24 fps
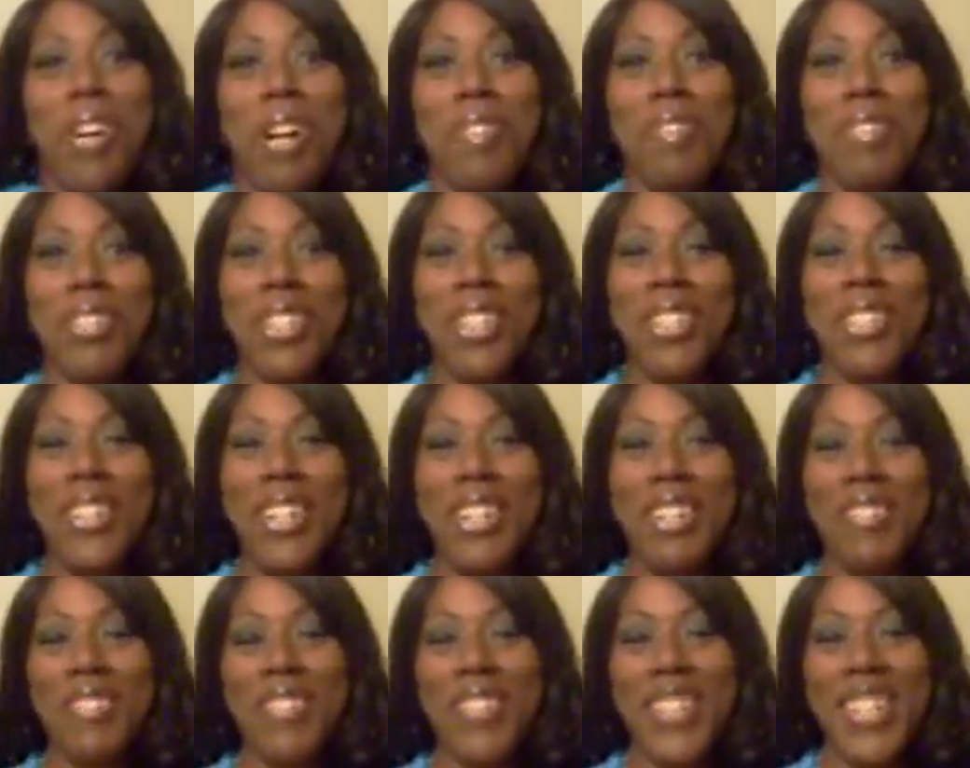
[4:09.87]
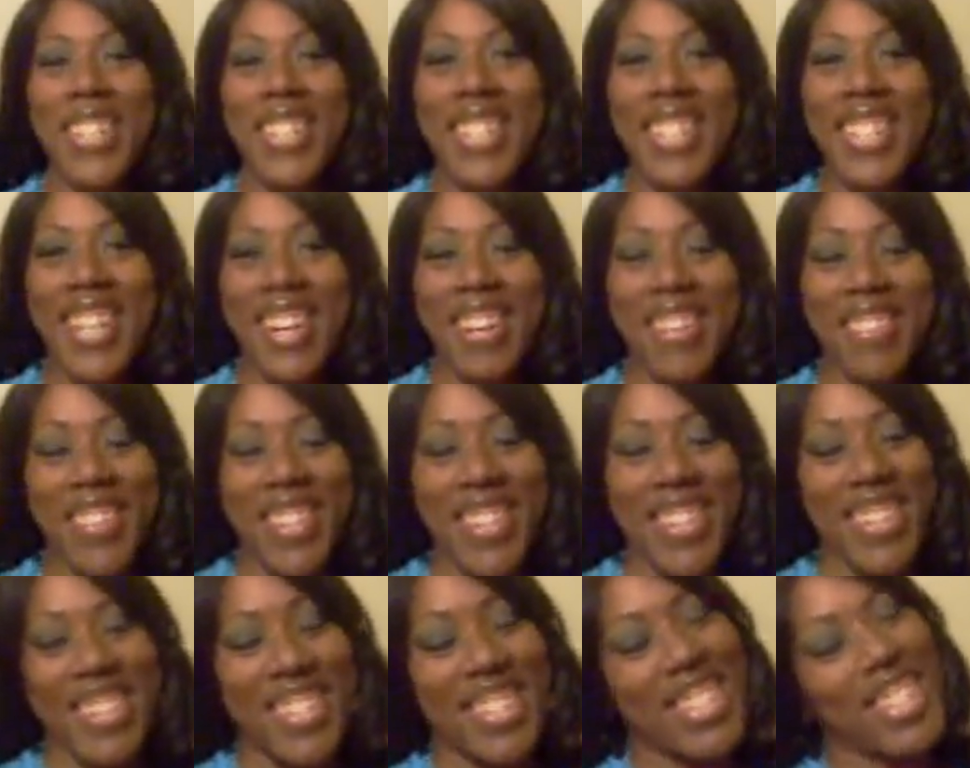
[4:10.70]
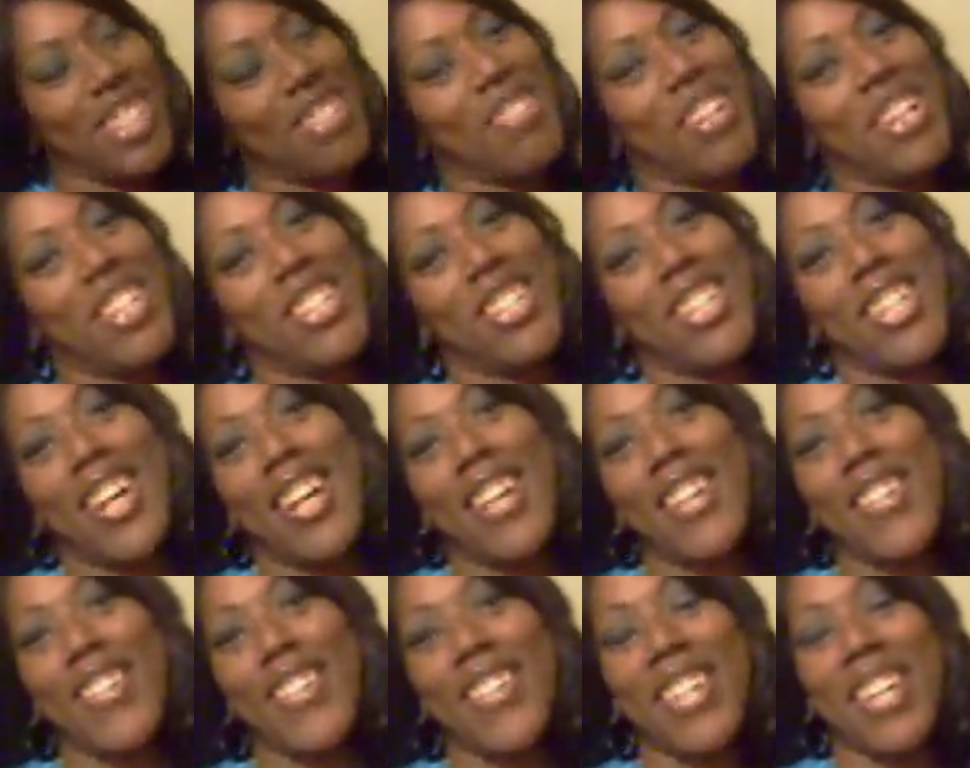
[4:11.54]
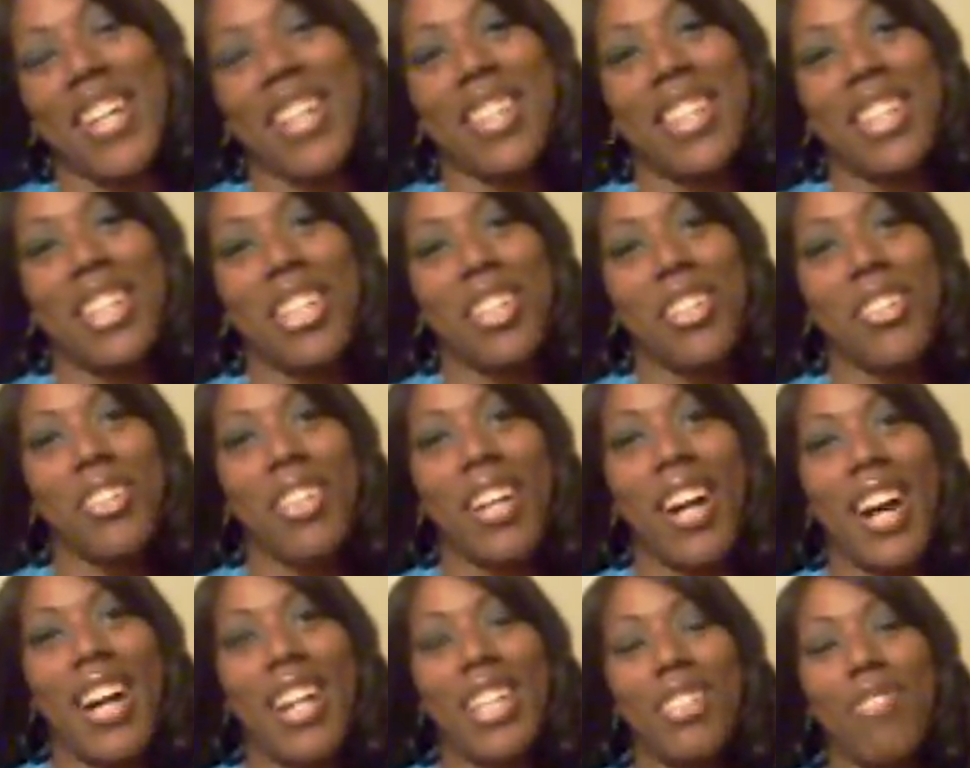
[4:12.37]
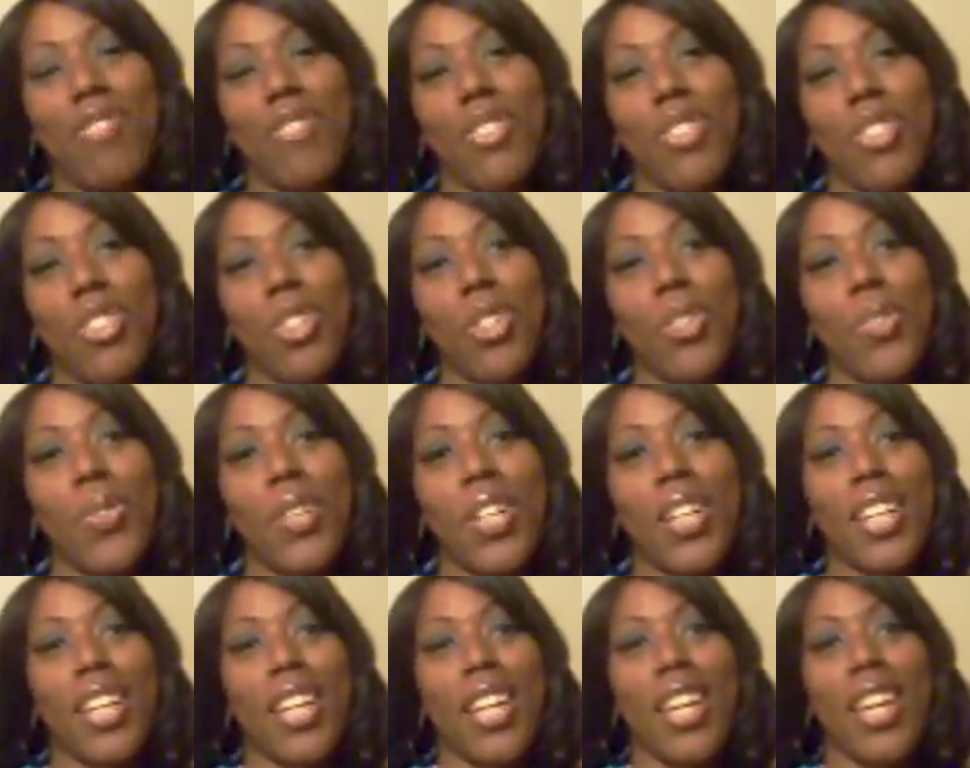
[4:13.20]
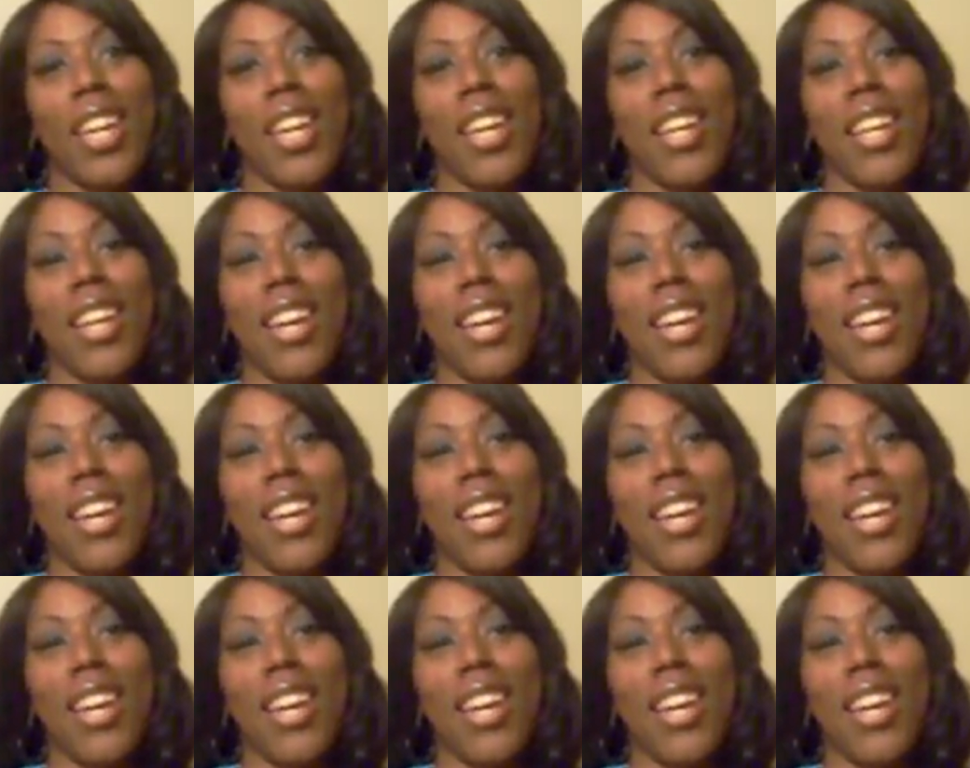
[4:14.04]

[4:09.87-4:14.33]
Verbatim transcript: I'm Latoya47, and this is my channel, and I thank you guys for tuning in,